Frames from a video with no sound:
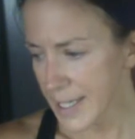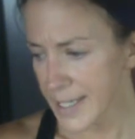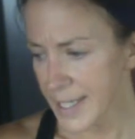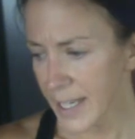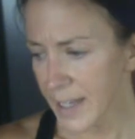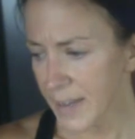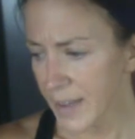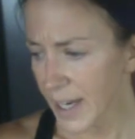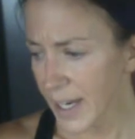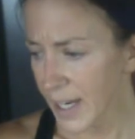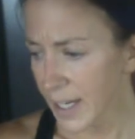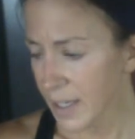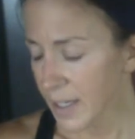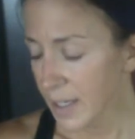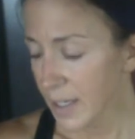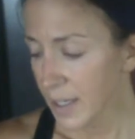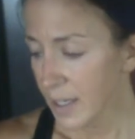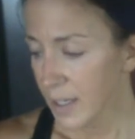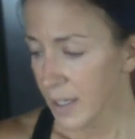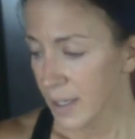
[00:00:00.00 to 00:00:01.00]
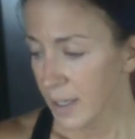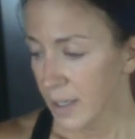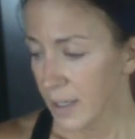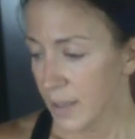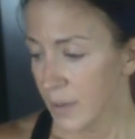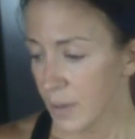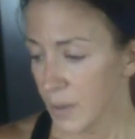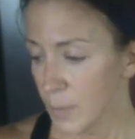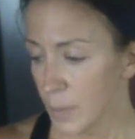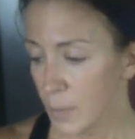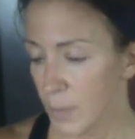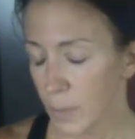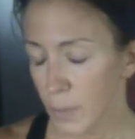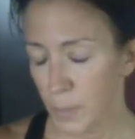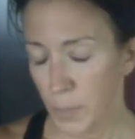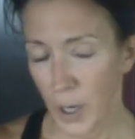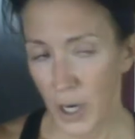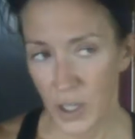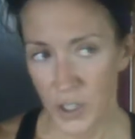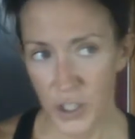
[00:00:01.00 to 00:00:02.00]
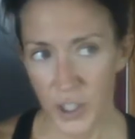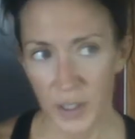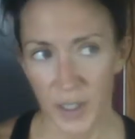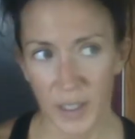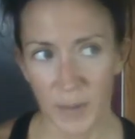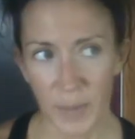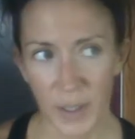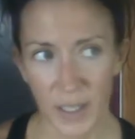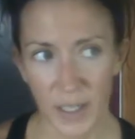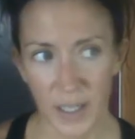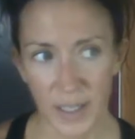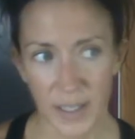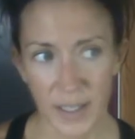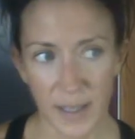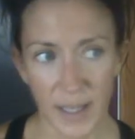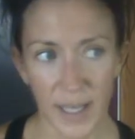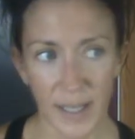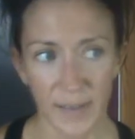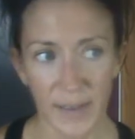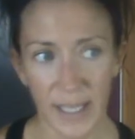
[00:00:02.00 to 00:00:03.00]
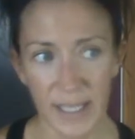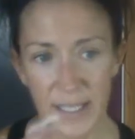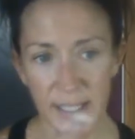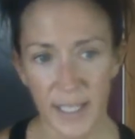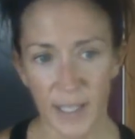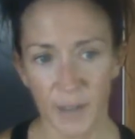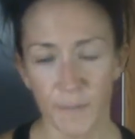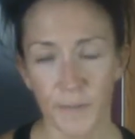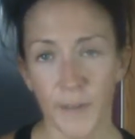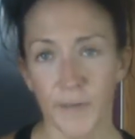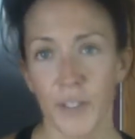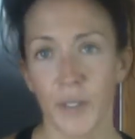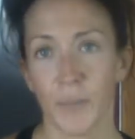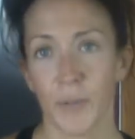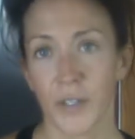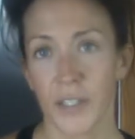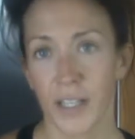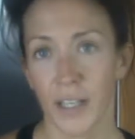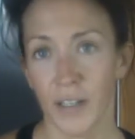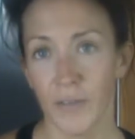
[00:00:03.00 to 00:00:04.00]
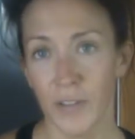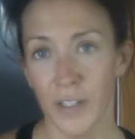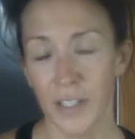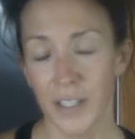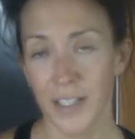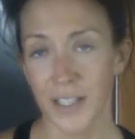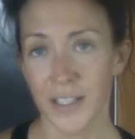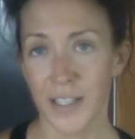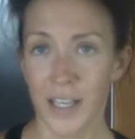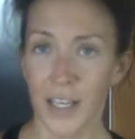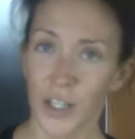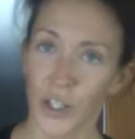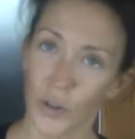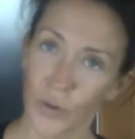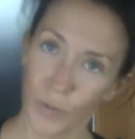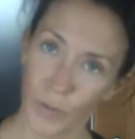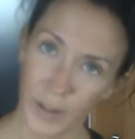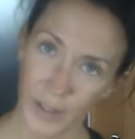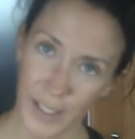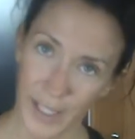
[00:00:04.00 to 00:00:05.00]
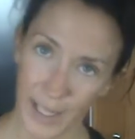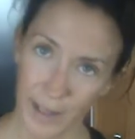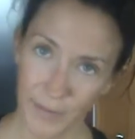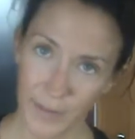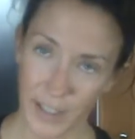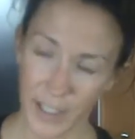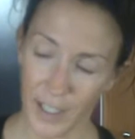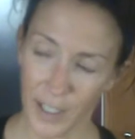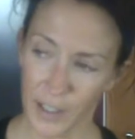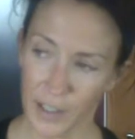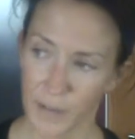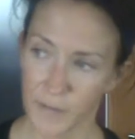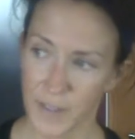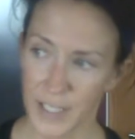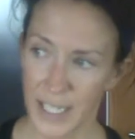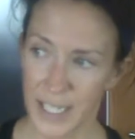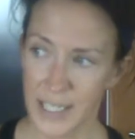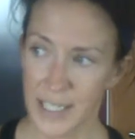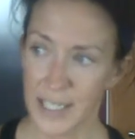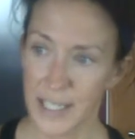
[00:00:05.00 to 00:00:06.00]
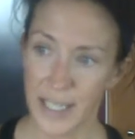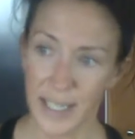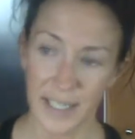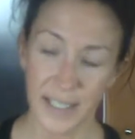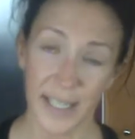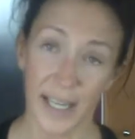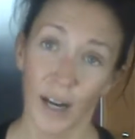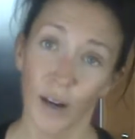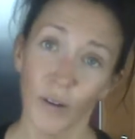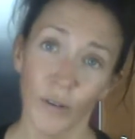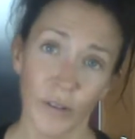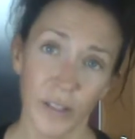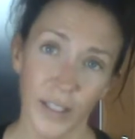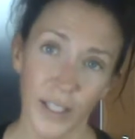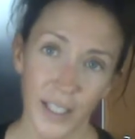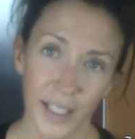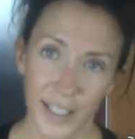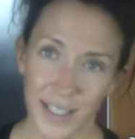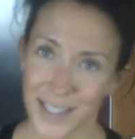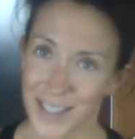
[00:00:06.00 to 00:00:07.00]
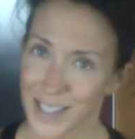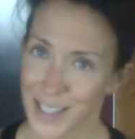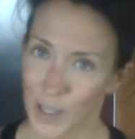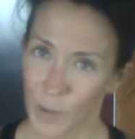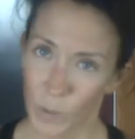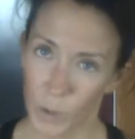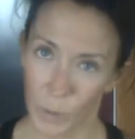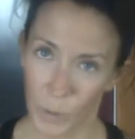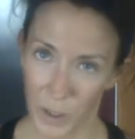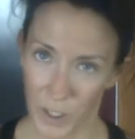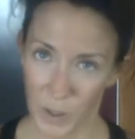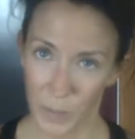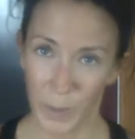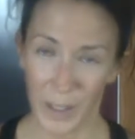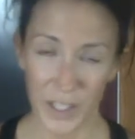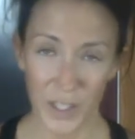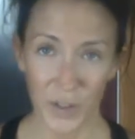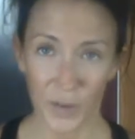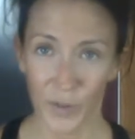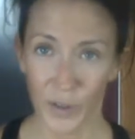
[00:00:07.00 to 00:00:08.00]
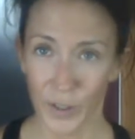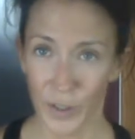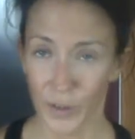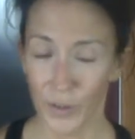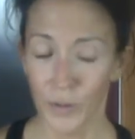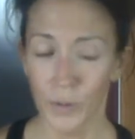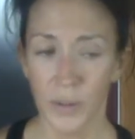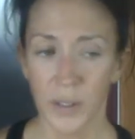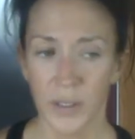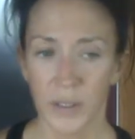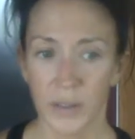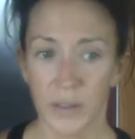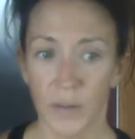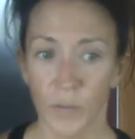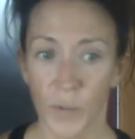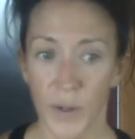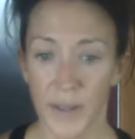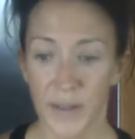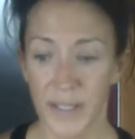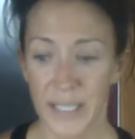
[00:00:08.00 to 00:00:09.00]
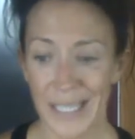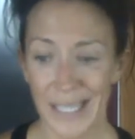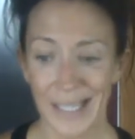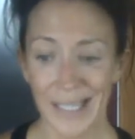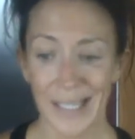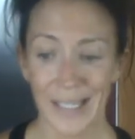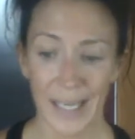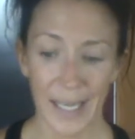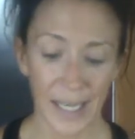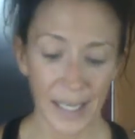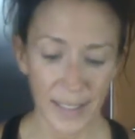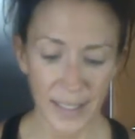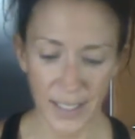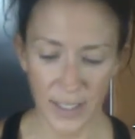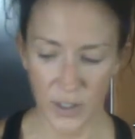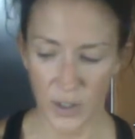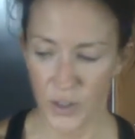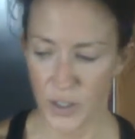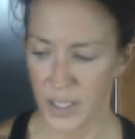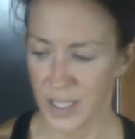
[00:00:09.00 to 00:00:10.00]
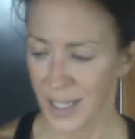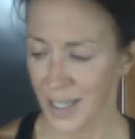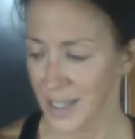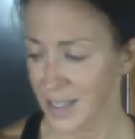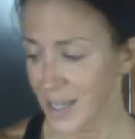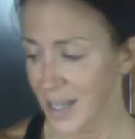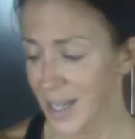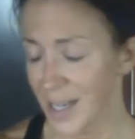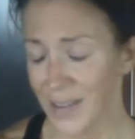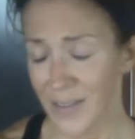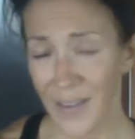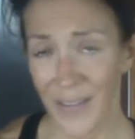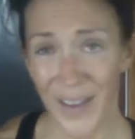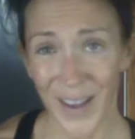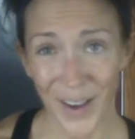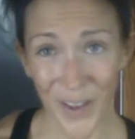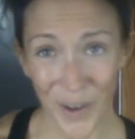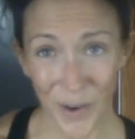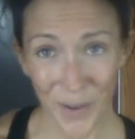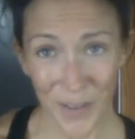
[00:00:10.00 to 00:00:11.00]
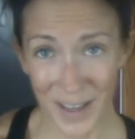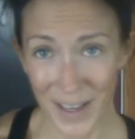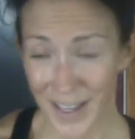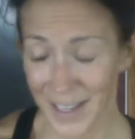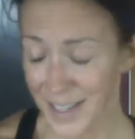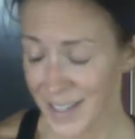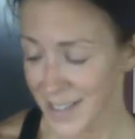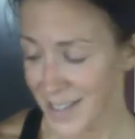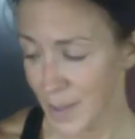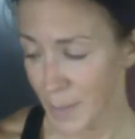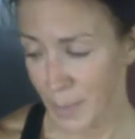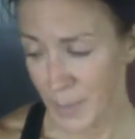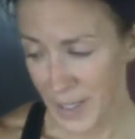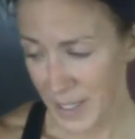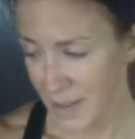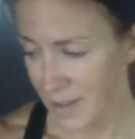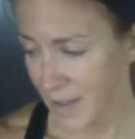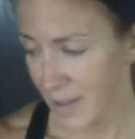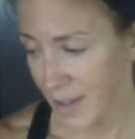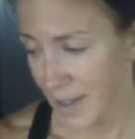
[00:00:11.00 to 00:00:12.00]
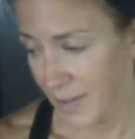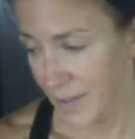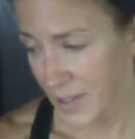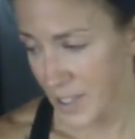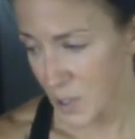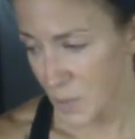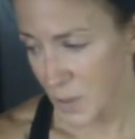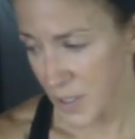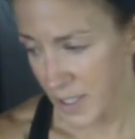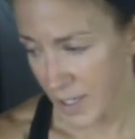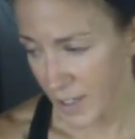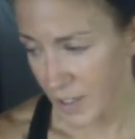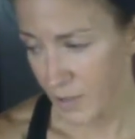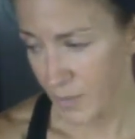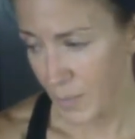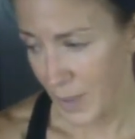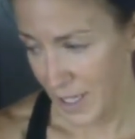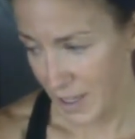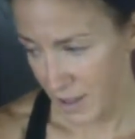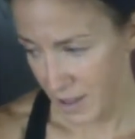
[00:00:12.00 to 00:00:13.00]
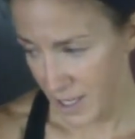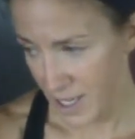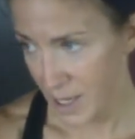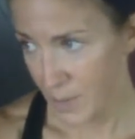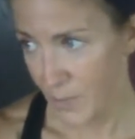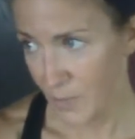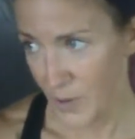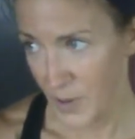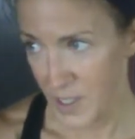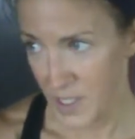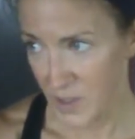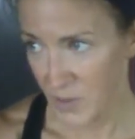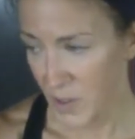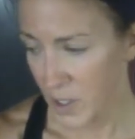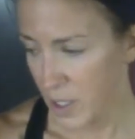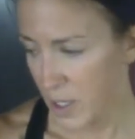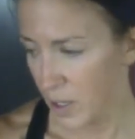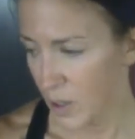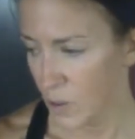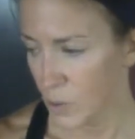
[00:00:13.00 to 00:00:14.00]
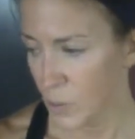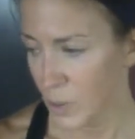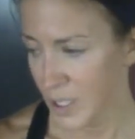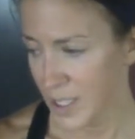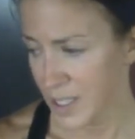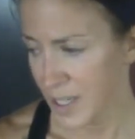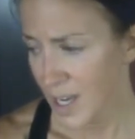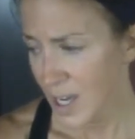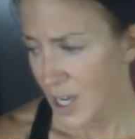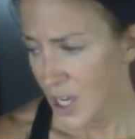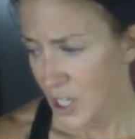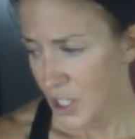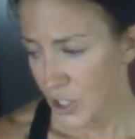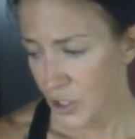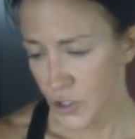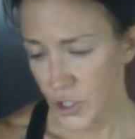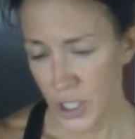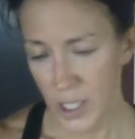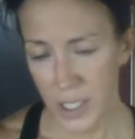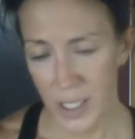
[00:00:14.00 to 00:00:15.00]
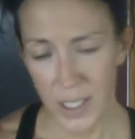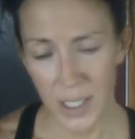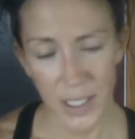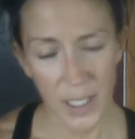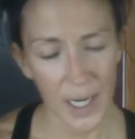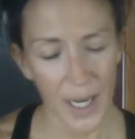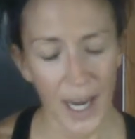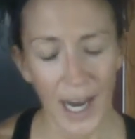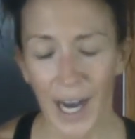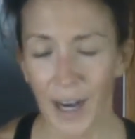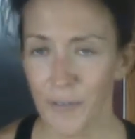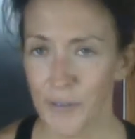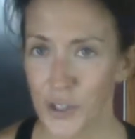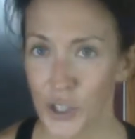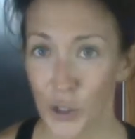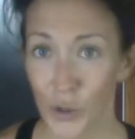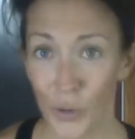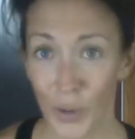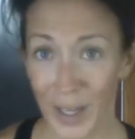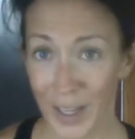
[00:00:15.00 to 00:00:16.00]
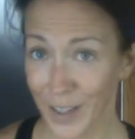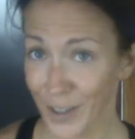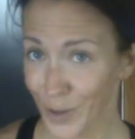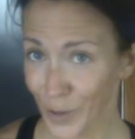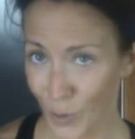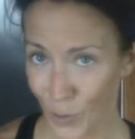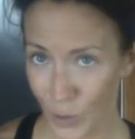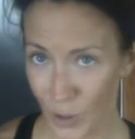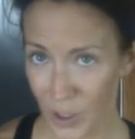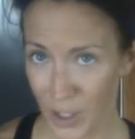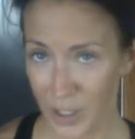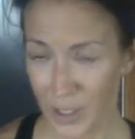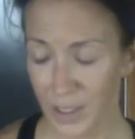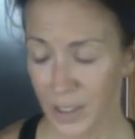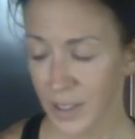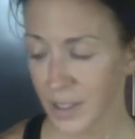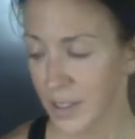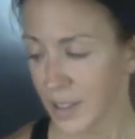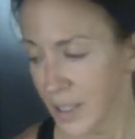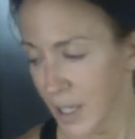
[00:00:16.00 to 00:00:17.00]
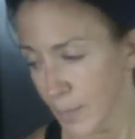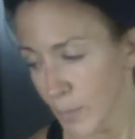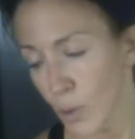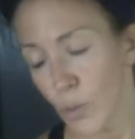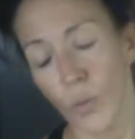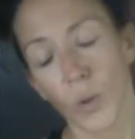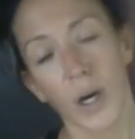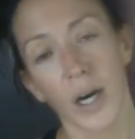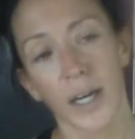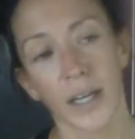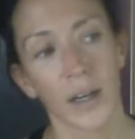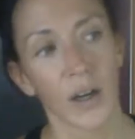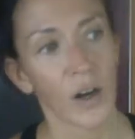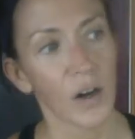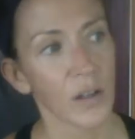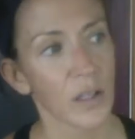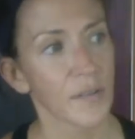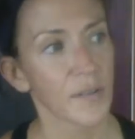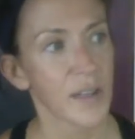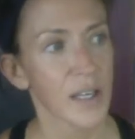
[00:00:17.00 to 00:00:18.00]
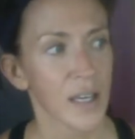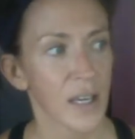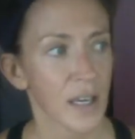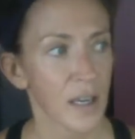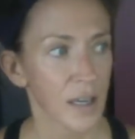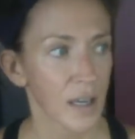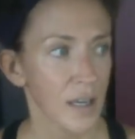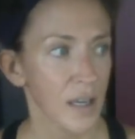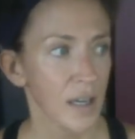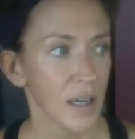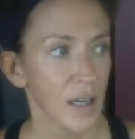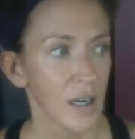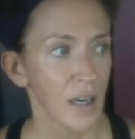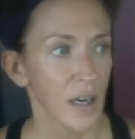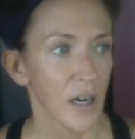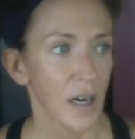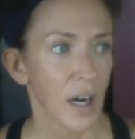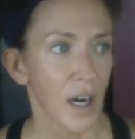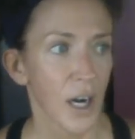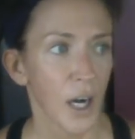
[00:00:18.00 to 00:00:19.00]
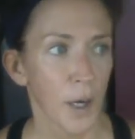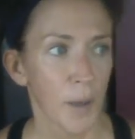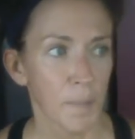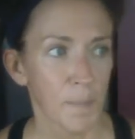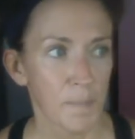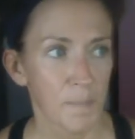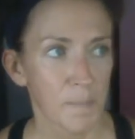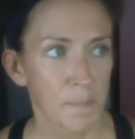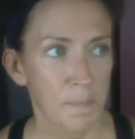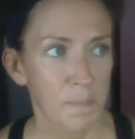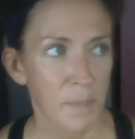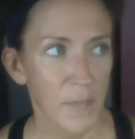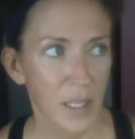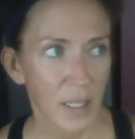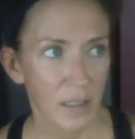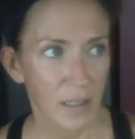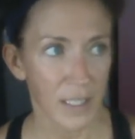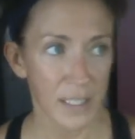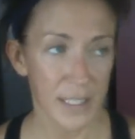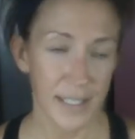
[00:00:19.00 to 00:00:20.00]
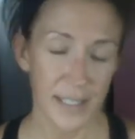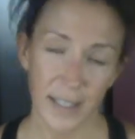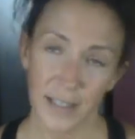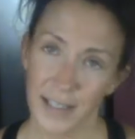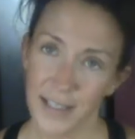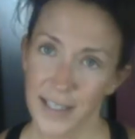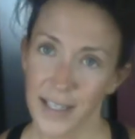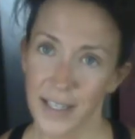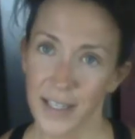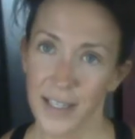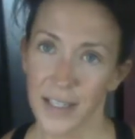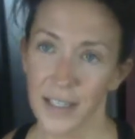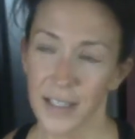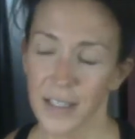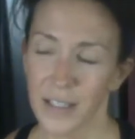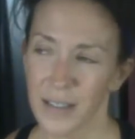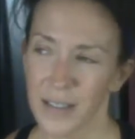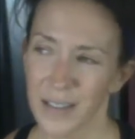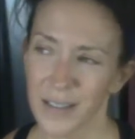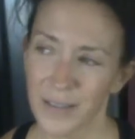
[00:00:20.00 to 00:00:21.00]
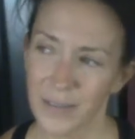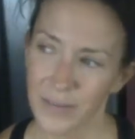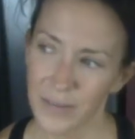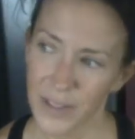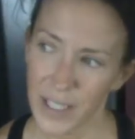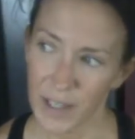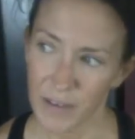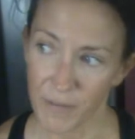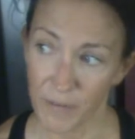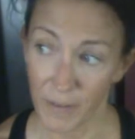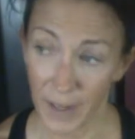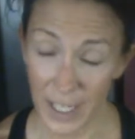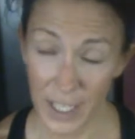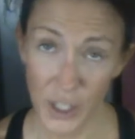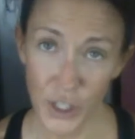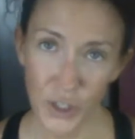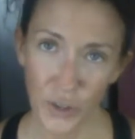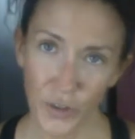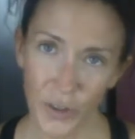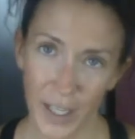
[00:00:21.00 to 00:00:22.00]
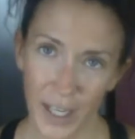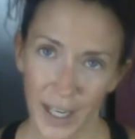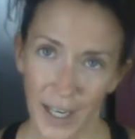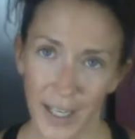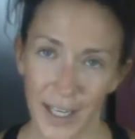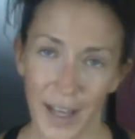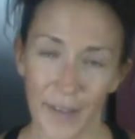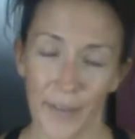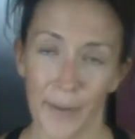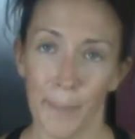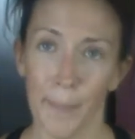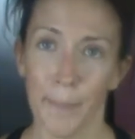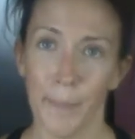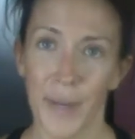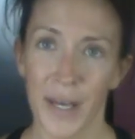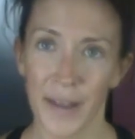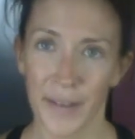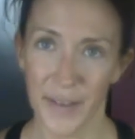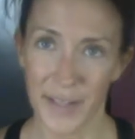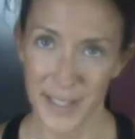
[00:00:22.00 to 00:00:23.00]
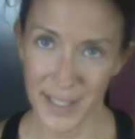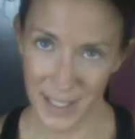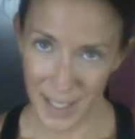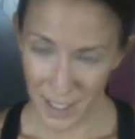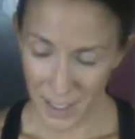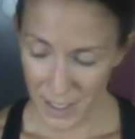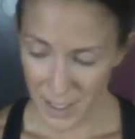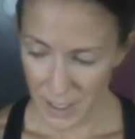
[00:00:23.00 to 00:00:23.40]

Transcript: say that partially because that that's like 50% of it is that you really have to kind of test things out and see what works best for you with diet and exercise. And then the other thing is the big thing, this was kind of my theme for this video was you just have to ignore number one, all of the um, unsolicited advice you'll get and the myths,